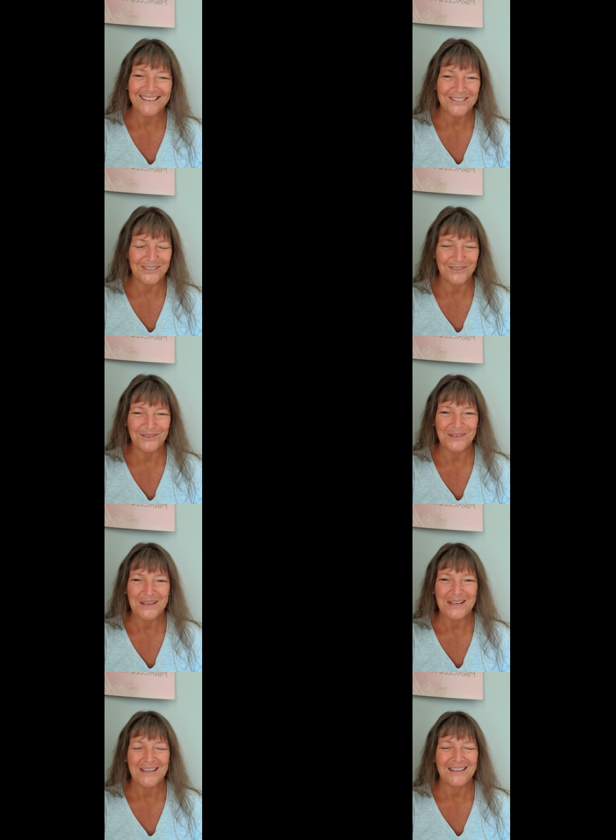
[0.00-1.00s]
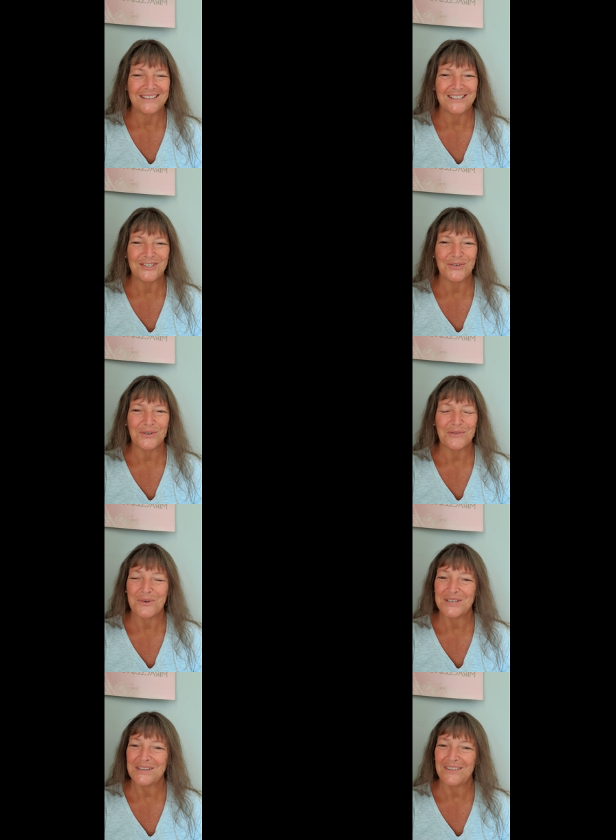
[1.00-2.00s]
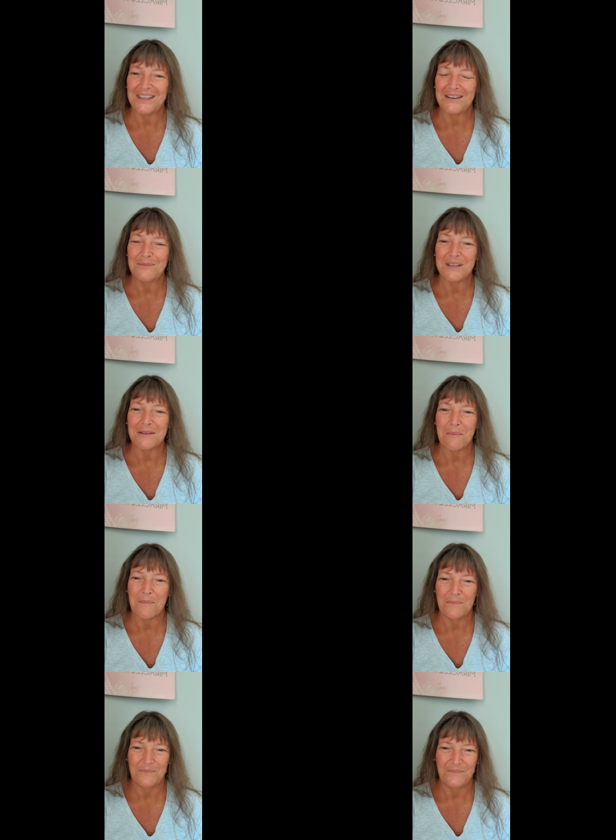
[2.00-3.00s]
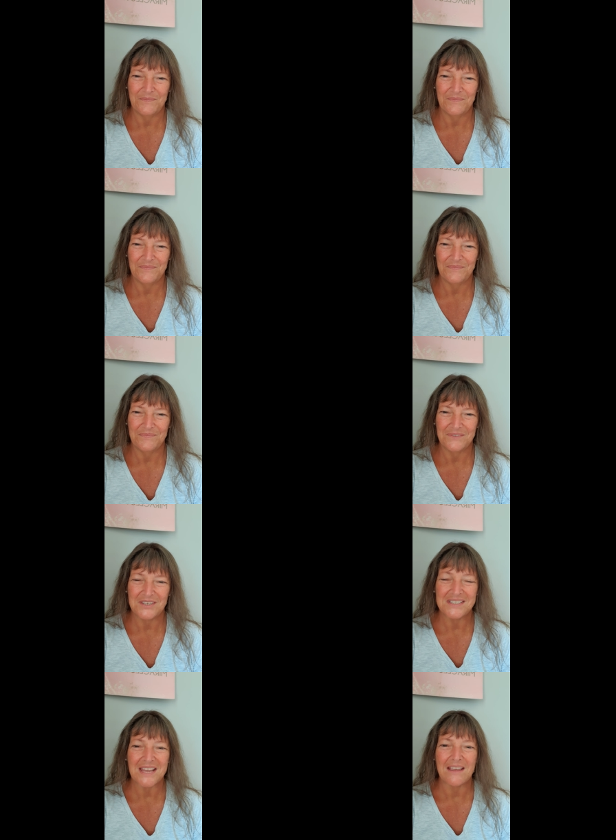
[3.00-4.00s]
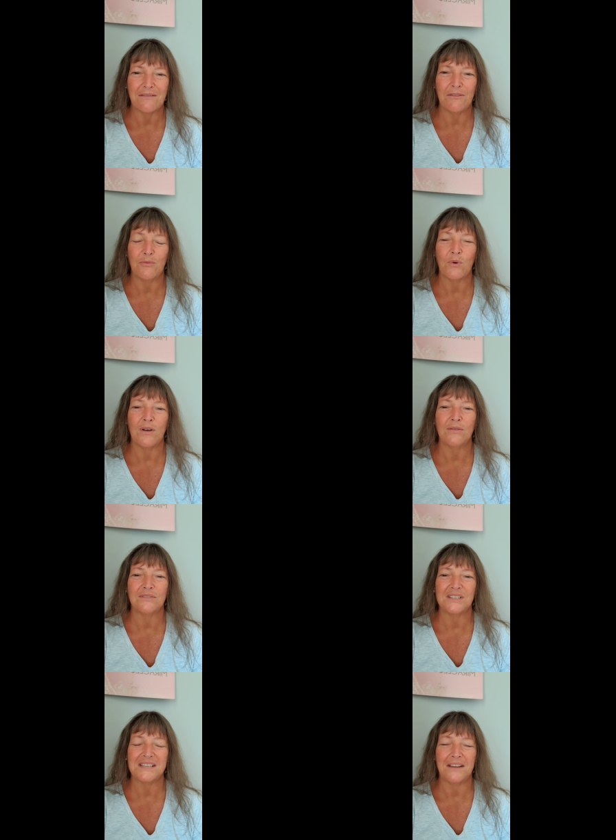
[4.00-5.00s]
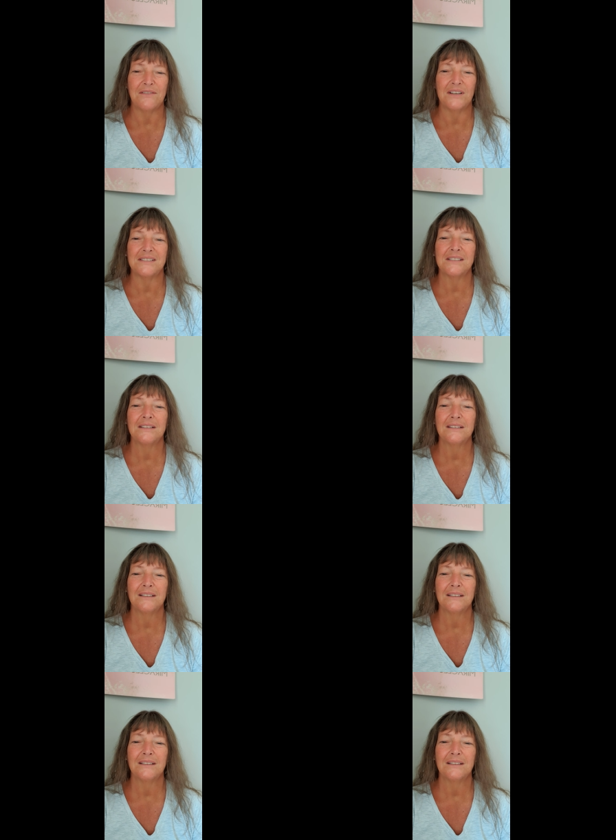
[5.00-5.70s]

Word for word: to destroy the works of the enemy, to save the world, to save us.